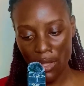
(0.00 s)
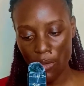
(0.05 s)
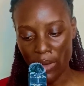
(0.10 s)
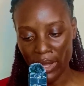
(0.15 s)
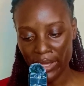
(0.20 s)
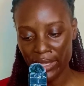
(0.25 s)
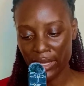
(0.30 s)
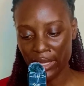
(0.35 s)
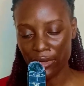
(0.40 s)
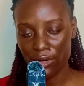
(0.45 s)

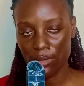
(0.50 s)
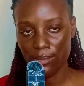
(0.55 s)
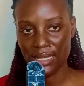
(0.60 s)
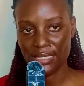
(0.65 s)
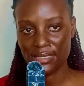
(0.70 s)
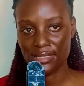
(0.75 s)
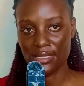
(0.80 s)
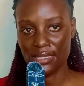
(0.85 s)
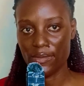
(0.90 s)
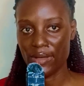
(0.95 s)
working
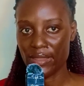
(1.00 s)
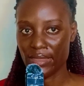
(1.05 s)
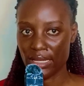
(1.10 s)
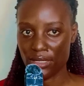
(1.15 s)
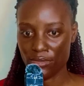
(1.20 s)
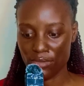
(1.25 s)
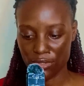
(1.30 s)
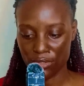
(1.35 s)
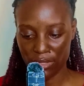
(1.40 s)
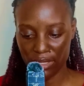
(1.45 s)
nomads, the one
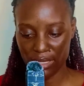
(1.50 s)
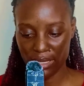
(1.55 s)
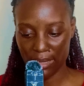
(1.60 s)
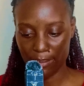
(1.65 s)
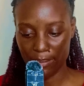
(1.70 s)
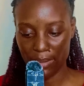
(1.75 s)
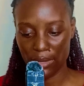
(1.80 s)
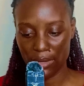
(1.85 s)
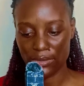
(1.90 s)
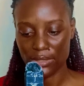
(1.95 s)
that we're talking
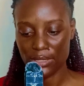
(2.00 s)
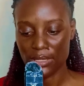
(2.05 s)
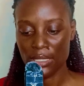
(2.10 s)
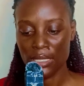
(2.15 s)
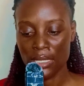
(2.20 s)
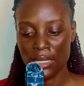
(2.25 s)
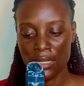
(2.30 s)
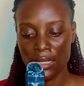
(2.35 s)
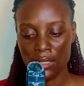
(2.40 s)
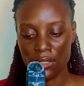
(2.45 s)
about.
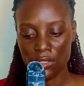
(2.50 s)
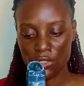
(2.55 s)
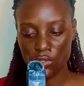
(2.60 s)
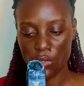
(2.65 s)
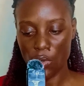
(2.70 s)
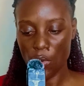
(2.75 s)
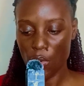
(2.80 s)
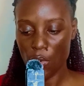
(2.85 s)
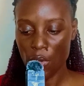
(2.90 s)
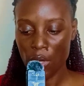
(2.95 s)

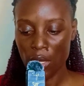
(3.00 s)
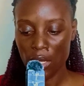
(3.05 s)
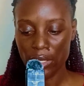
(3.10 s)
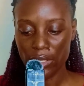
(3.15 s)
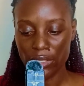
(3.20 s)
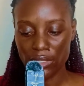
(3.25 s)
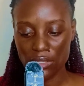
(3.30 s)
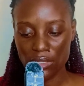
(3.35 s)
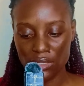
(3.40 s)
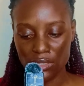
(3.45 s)
So
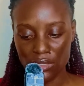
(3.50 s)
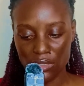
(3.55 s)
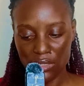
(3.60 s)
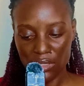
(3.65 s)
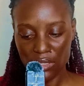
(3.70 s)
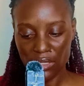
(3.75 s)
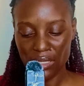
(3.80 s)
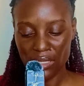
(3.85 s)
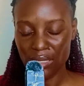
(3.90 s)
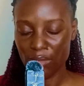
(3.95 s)

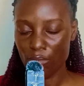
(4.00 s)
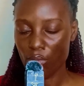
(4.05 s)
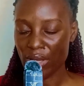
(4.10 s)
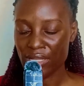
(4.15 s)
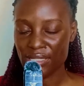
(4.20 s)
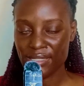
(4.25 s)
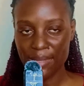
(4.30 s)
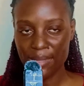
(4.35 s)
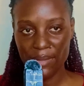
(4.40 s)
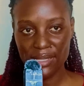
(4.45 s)

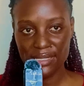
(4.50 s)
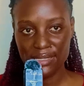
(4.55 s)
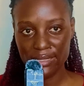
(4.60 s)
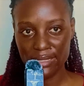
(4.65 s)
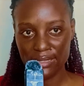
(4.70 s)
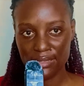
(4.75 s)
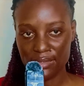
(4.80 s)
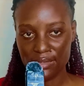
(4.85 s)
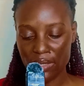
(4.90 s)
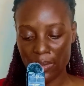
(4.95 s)
when someone
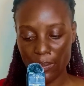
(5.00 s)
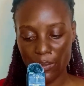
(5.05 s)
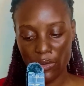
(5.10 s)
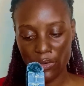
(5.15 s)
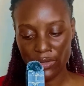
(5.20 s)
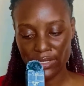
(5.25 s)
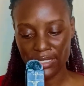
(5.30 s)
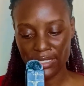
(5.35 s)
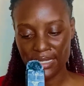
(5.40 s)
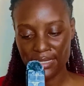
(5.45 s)
says
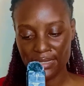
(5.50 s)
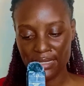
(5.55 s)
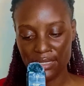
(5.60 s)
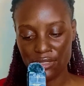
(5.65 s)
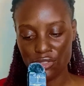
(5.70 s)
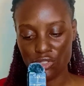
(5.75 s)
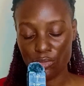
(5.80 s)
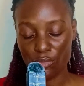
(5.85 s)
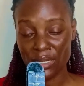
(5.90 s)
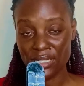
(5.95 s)
remote, it
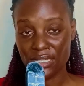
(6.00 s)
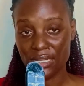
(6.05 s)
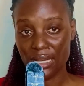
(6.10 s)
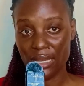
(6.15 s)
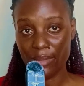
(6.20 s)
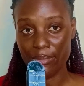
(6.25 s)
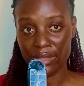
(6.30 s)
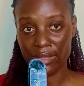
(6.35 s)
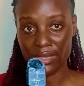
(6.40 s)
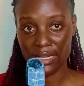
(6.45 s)
doesn't
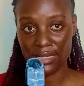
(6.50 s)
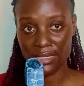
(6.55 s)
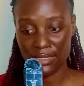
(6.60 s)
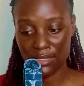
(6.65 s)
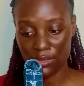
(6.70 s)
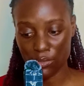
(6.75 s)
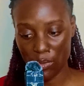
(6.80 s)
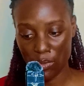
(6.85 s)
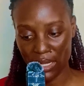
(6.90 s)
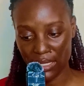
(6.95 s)
automatically mean that
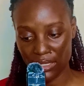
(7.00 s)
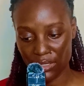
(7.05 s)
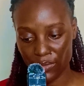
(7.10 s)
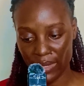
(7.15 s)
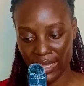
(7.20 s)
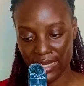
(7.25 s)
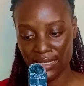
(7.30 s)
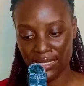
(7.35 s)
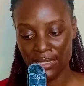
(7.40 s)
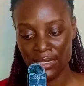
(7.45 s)
it's
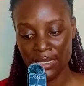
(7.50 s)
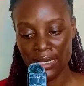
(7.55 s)
worldwide.